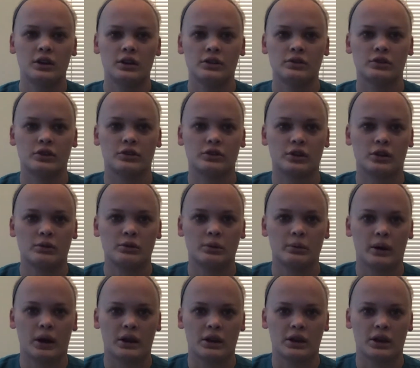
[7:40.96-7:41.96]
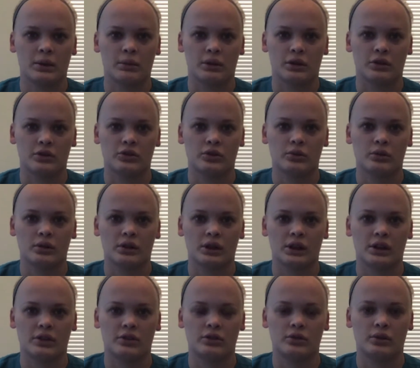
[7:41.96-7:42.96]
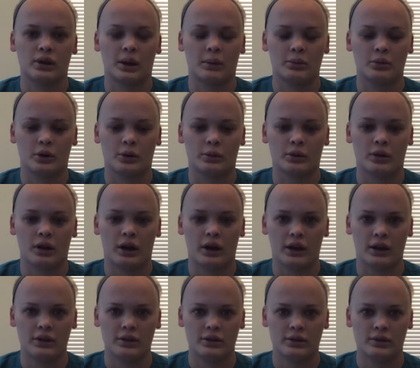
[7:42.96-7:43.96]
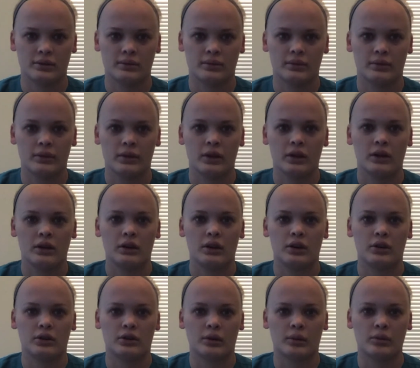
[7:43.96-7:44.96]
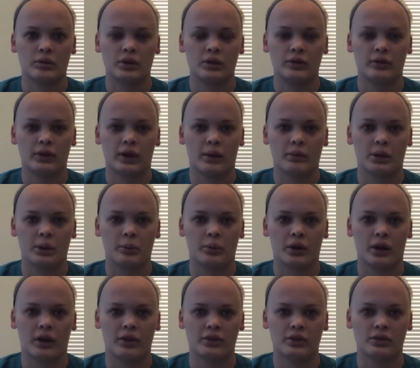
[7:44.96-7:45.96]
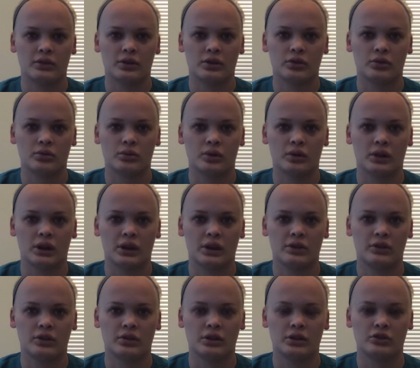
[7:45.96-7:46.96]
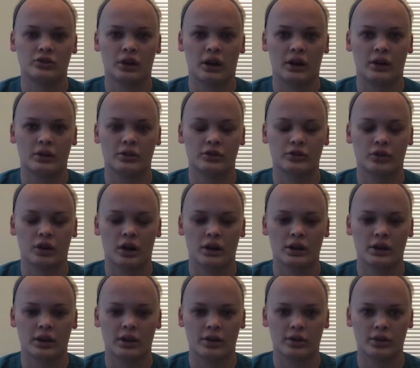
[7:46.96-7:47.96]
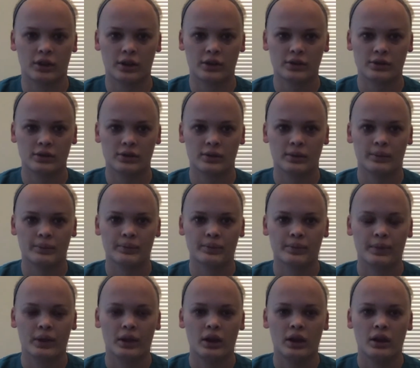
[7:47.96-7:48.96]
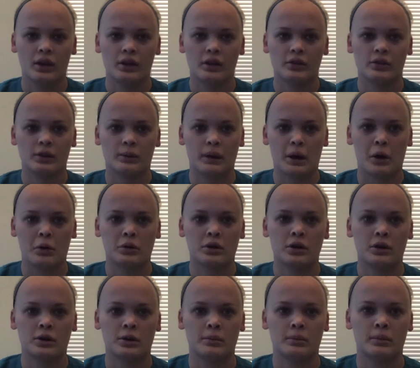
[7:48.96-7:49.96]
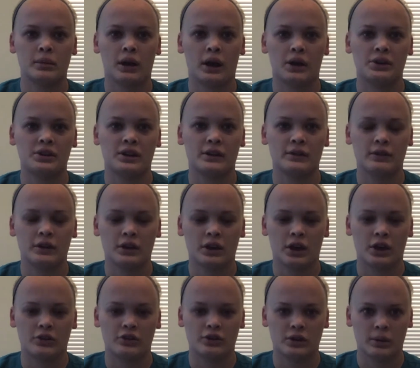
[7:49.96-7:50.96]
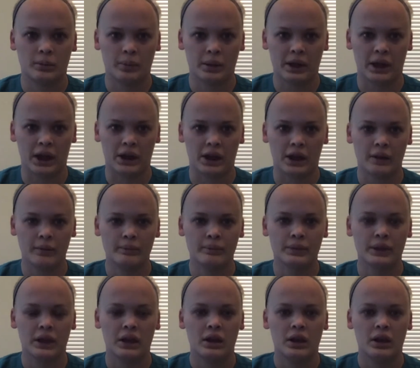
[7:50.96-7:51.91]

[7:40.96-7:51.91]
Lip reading: disturbed body image related to abnormal height, interrupted family processes related to the child's chronic illness. Some outcome identification and planning.